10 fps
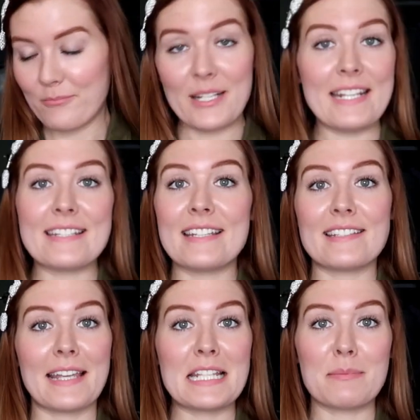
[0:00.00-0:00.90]
went into
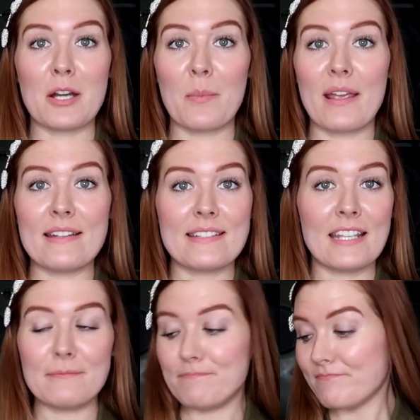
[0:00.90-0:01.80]
this experiment
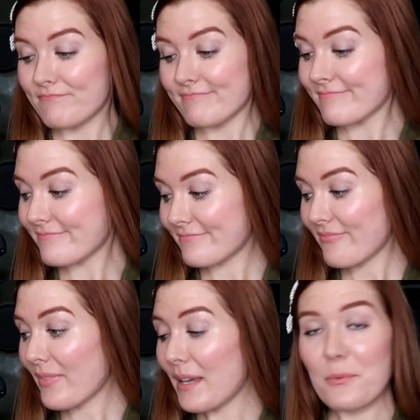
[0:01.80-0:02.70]
and
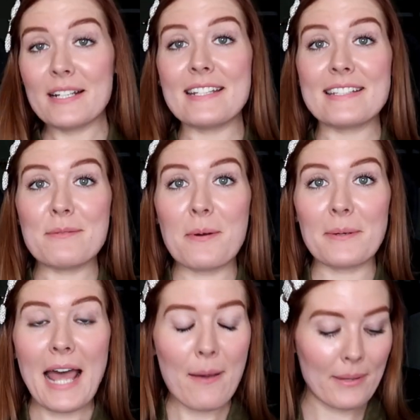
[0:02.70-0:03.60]
wanted to see what
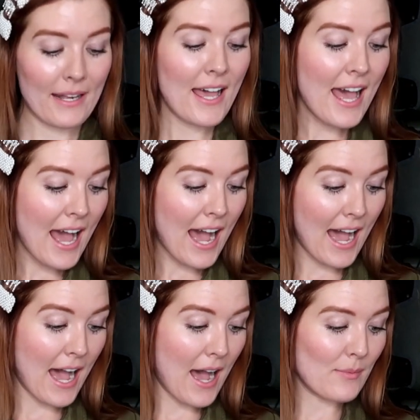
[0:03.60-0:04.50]
would happen.
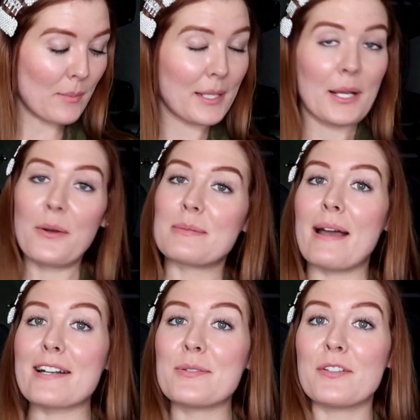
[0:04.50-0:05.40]
But it goes
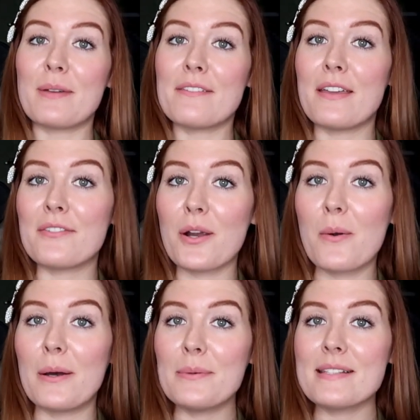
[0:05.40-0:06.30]
back to one of my favorite
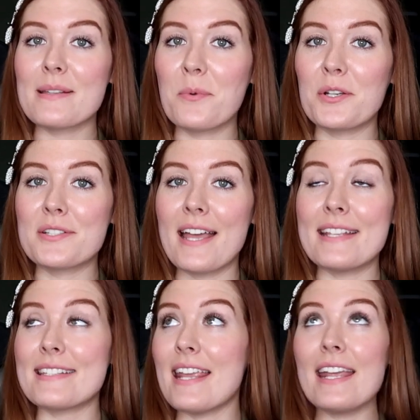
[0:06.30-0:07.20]
quotes, which
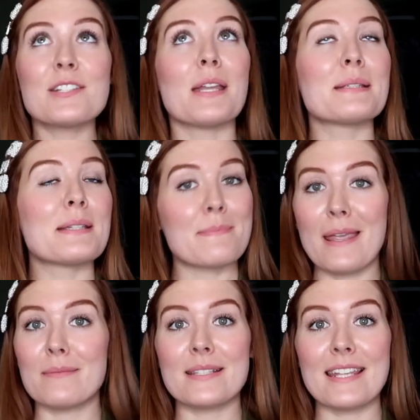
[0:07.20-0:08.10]
says, "Take chances,
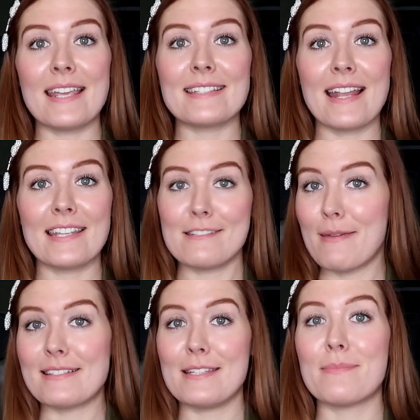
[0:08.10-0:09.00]
make mistakes, and get
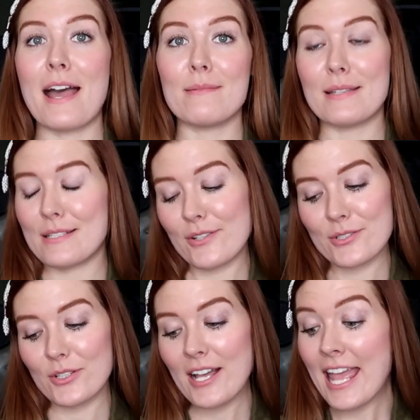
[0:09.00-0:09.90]
messy" by Miss
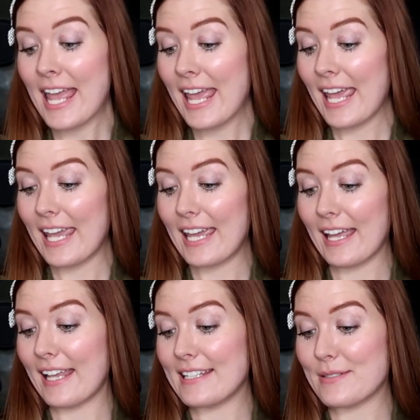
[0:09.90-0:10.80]
Frizzle.
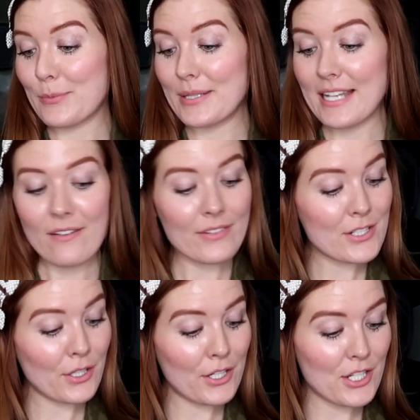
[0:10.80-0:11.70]
And we definitely
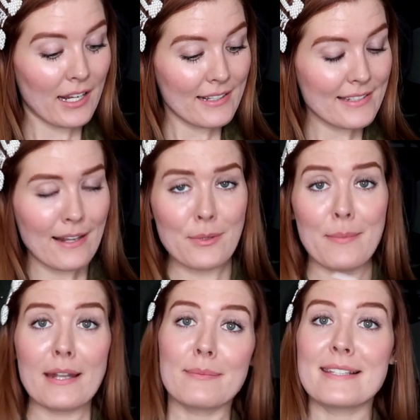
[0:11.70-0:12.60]
took a chance and we
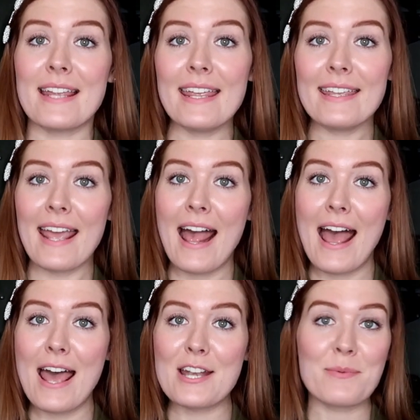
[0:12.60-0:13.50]
made a mistake
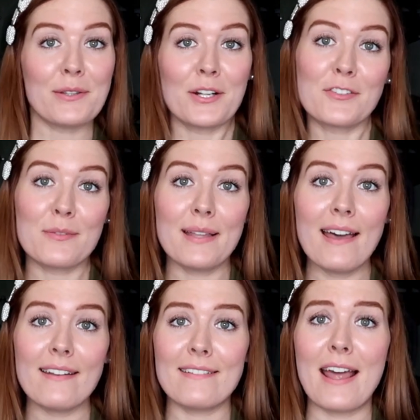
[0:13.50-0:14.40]
and we learned from
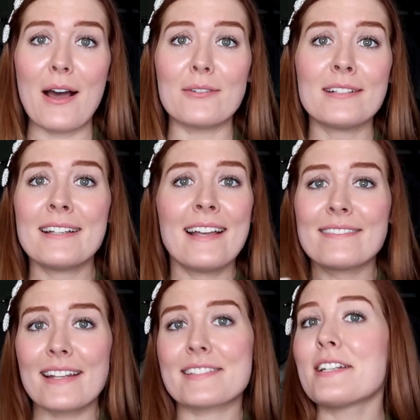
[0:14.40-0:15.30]
that, and now
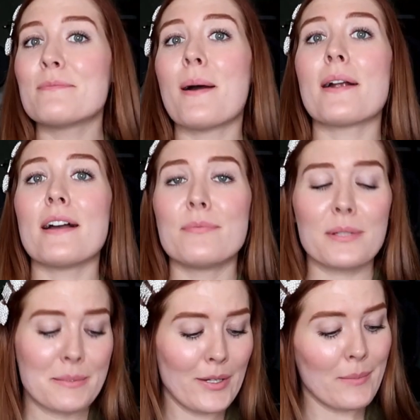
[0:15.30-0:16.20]
that's kind of part of
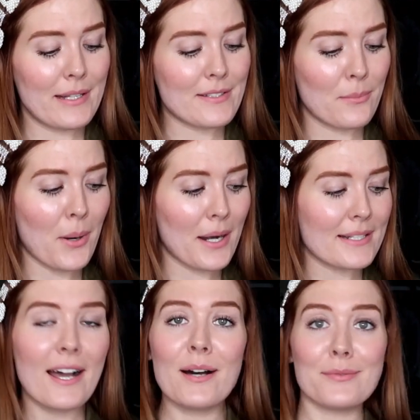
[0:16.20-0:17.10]
experiments and
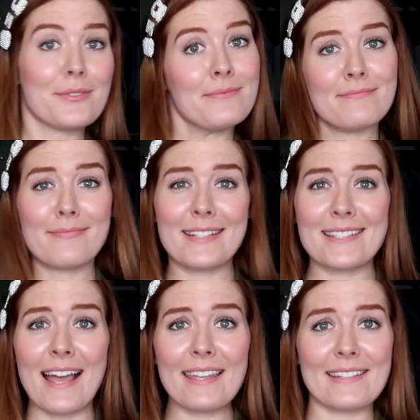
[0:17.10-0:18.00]
part of
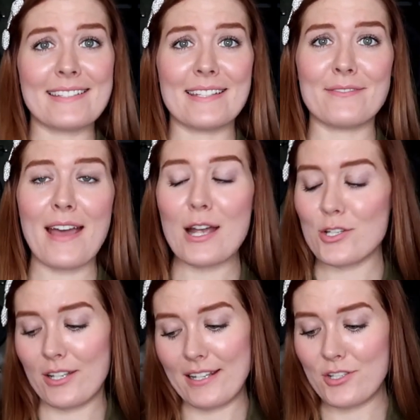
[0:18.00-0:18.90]
science and
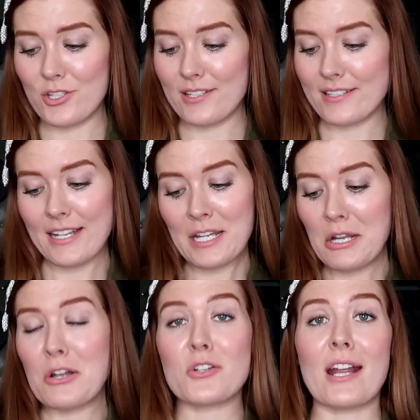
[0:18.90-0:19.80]
fashion, is just
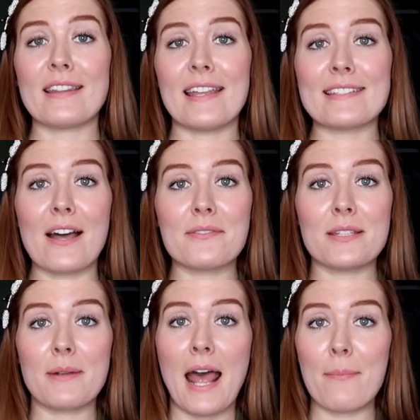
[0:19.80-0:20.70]
trying things out,
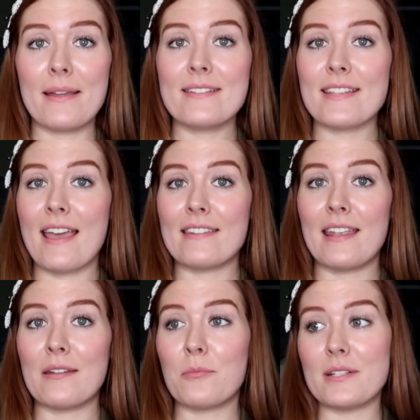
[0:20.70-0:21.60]
see what happens, and
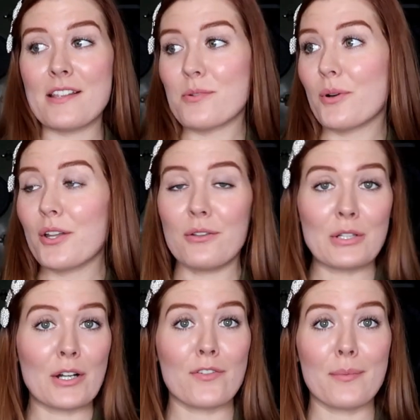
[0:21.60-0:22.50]
then what doesn't work, you
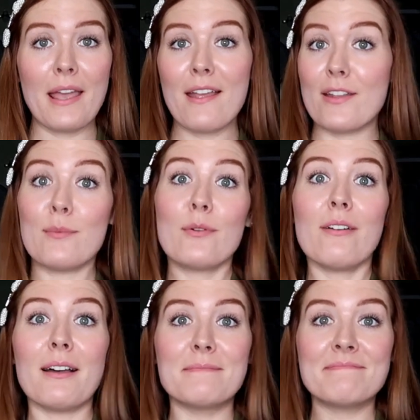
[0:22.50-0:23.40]
learn from it and you
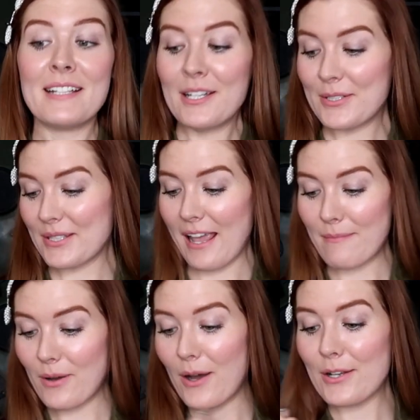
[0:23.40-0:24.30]
move on. So
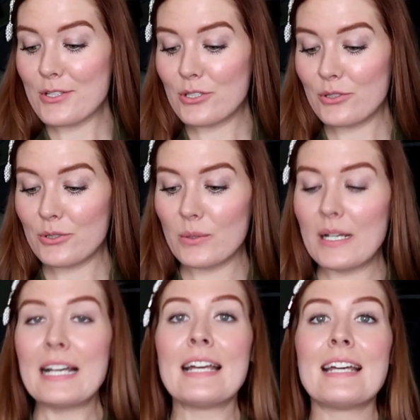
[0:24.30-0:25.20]
yeah, on to